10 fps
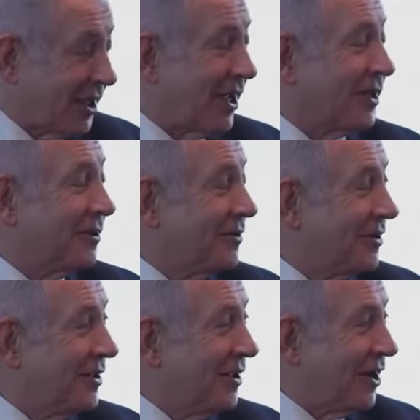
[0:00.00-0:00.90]
calling
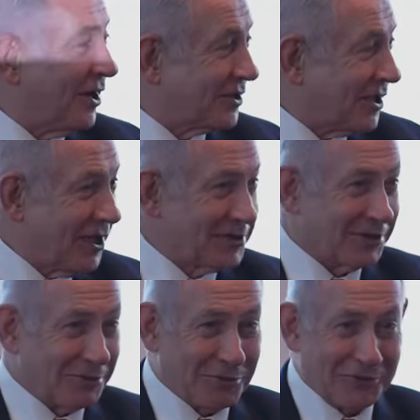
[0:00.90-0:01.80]
Netanyahu a,
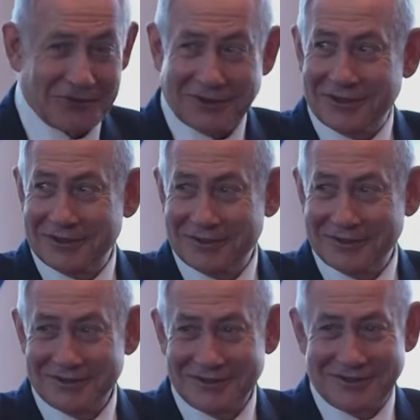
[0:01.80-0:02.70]
quote, Nazi
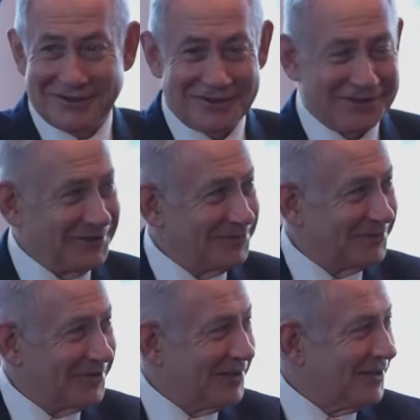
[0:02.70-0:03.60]
on several
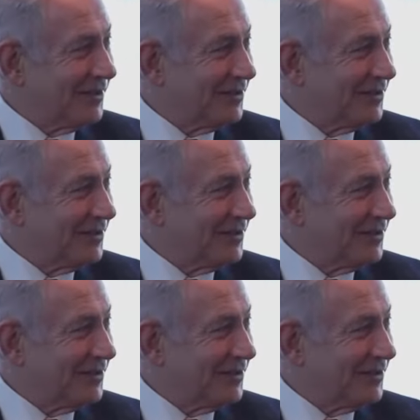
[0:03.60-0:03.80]
occasions,